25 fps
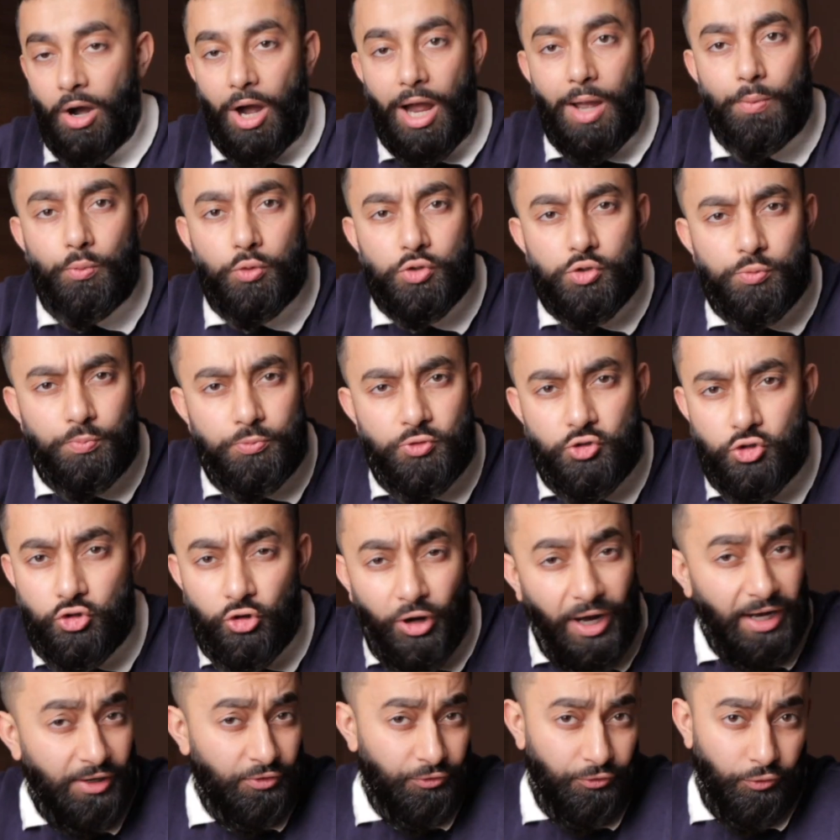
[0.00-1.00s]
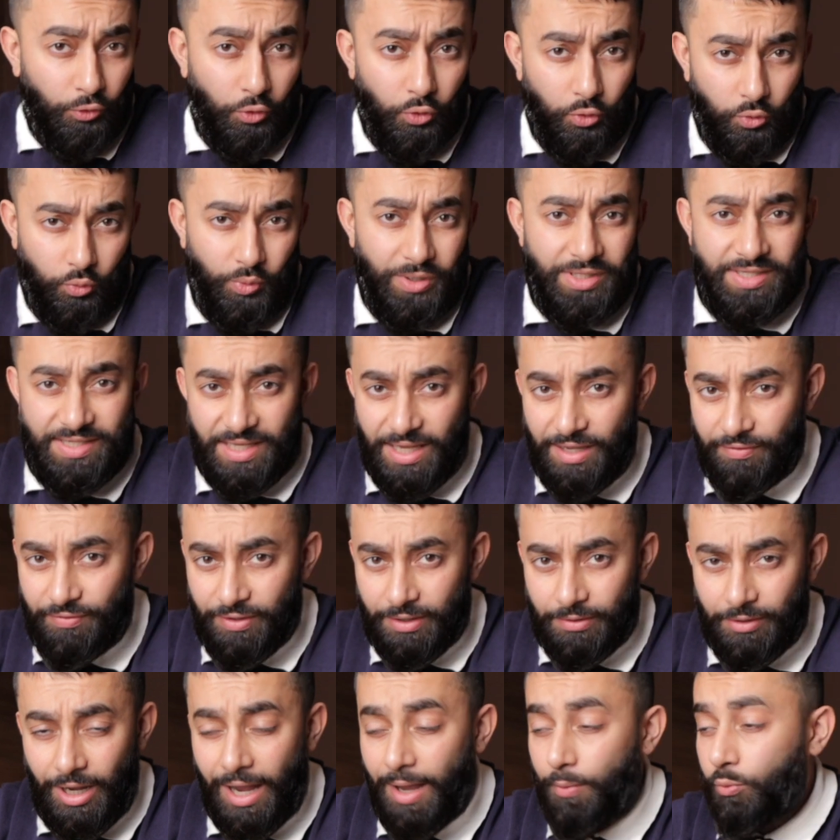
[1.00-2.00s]
I was dreadful with
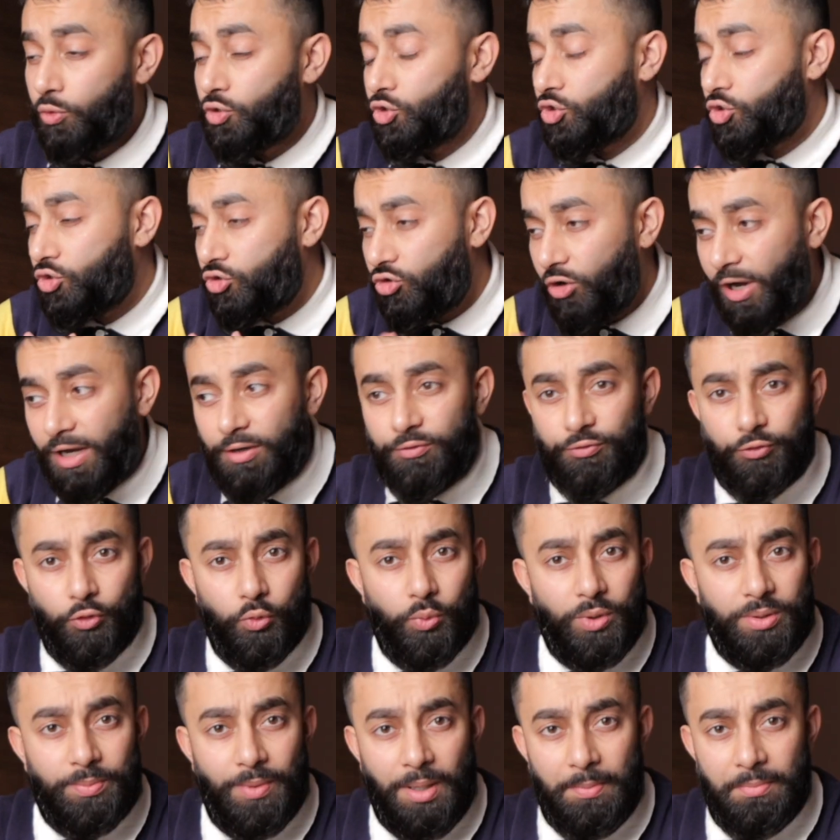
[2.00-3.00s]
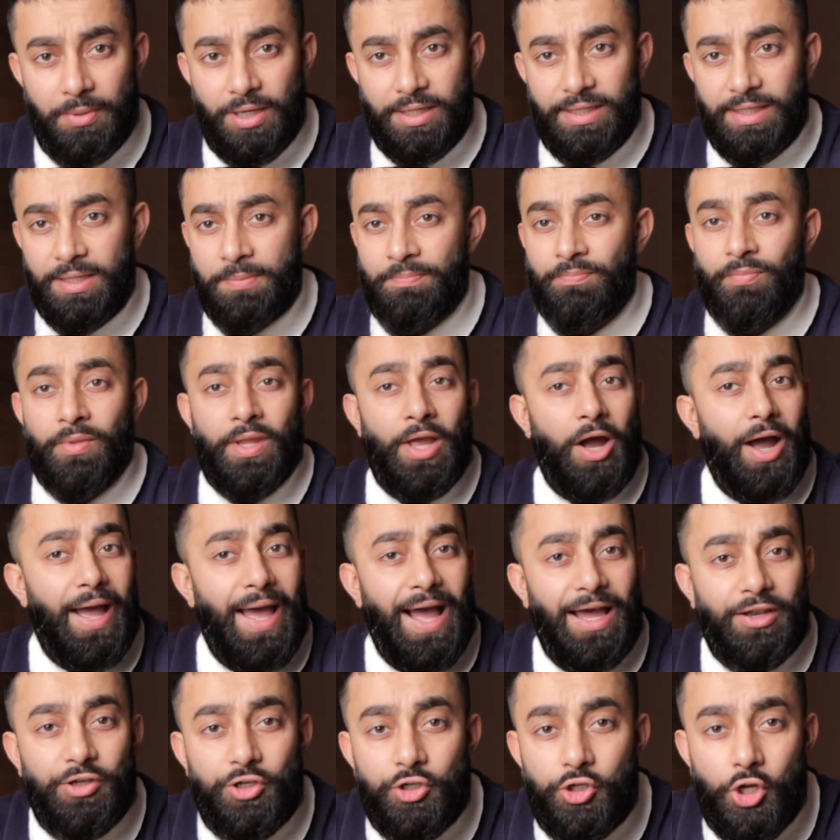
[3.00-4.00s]
saving. I was dreadful with my money. I
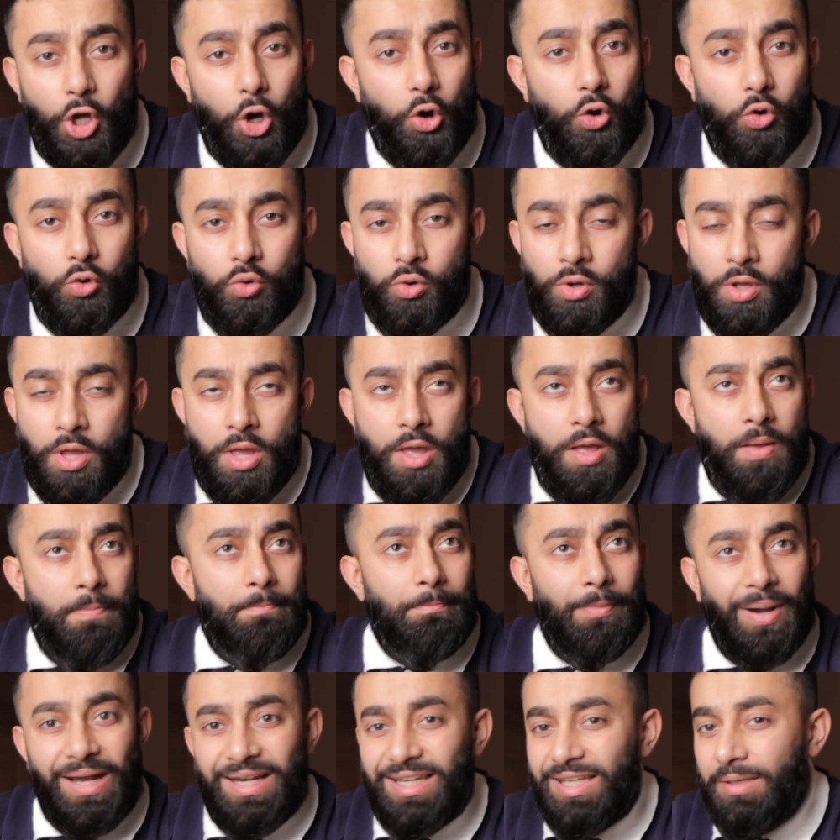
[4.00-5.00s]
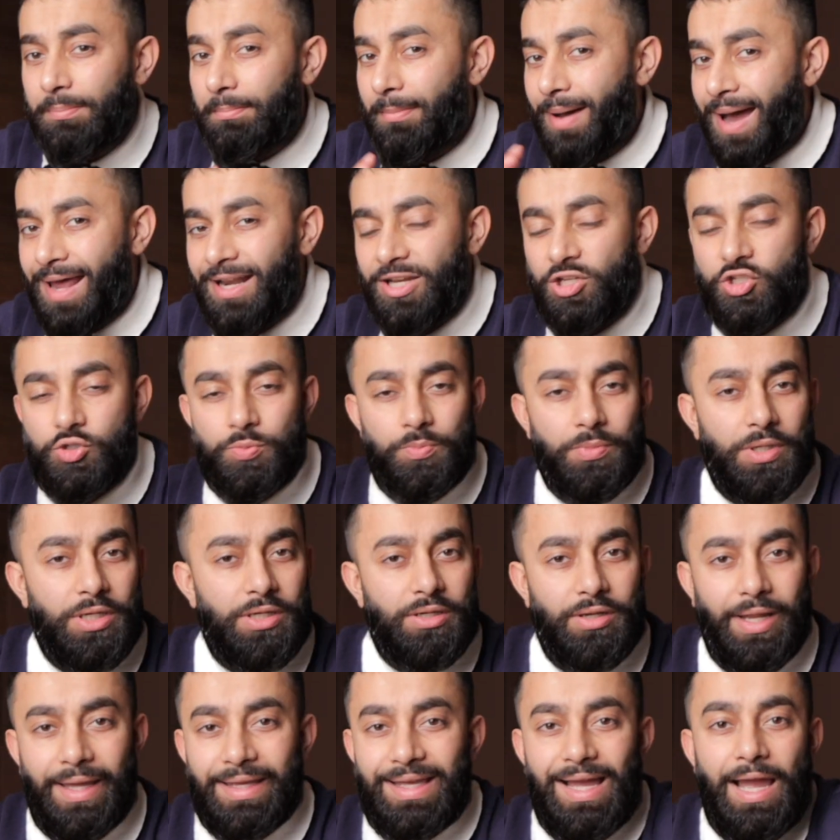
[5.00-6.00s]
had no money
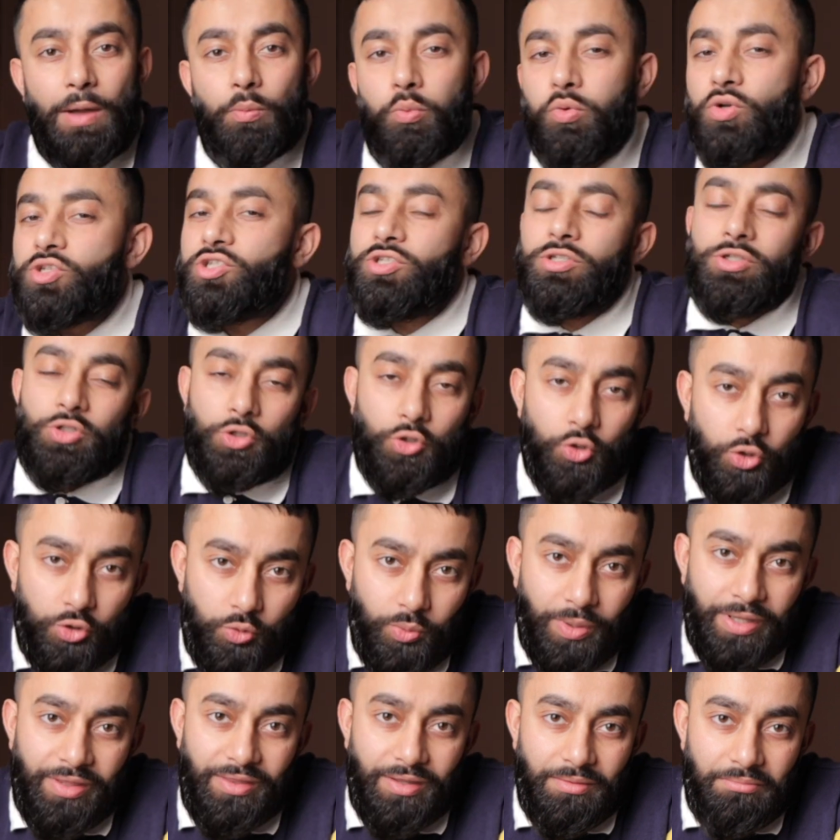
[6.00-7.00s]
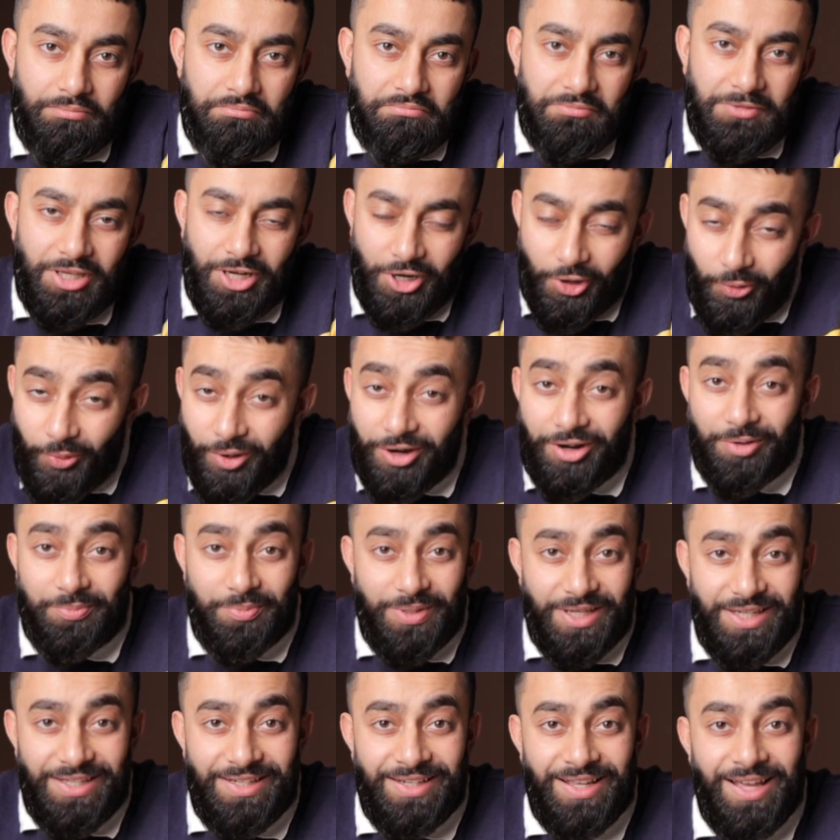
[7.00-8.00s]
management. Like, I wasn't good with it. You know what I
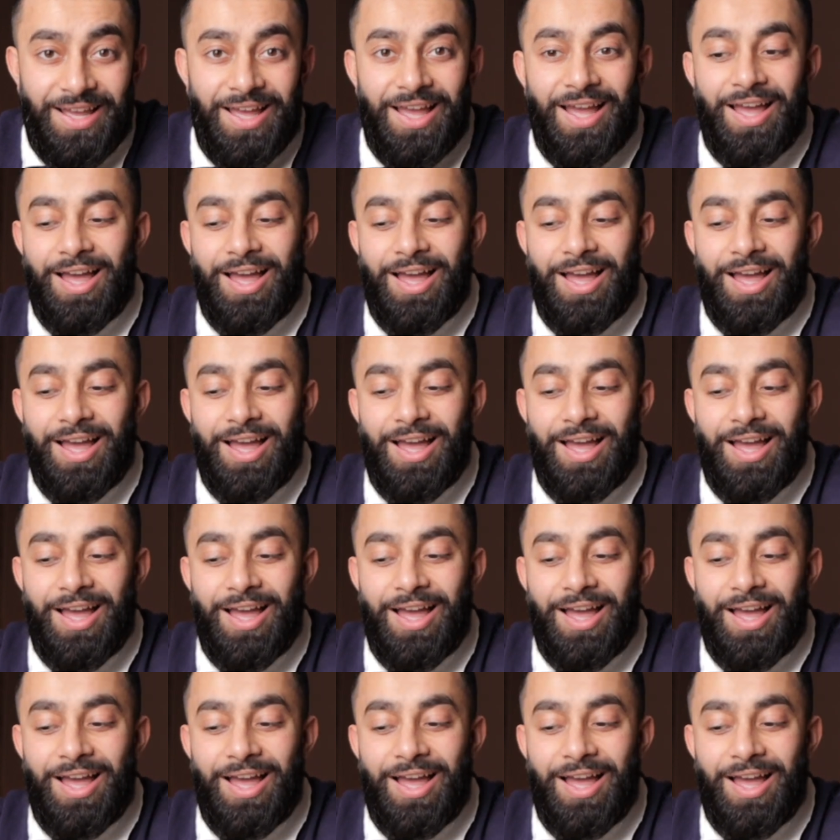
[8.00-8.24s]
mean?